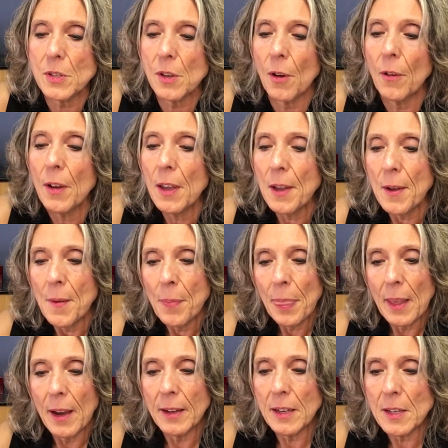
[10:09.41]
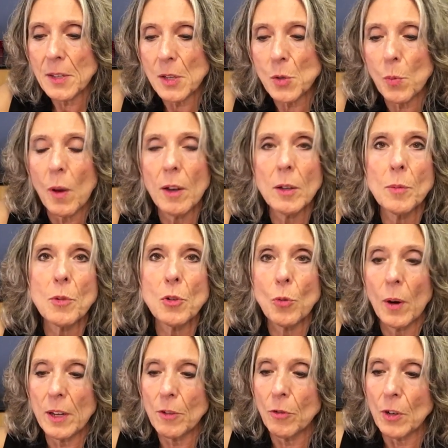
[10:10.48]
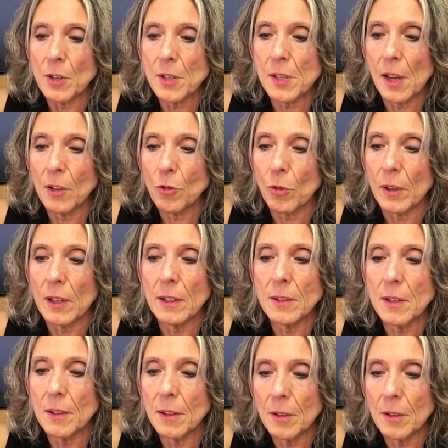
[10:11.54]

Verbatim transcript: So I guess it's welcome to twenty-first century,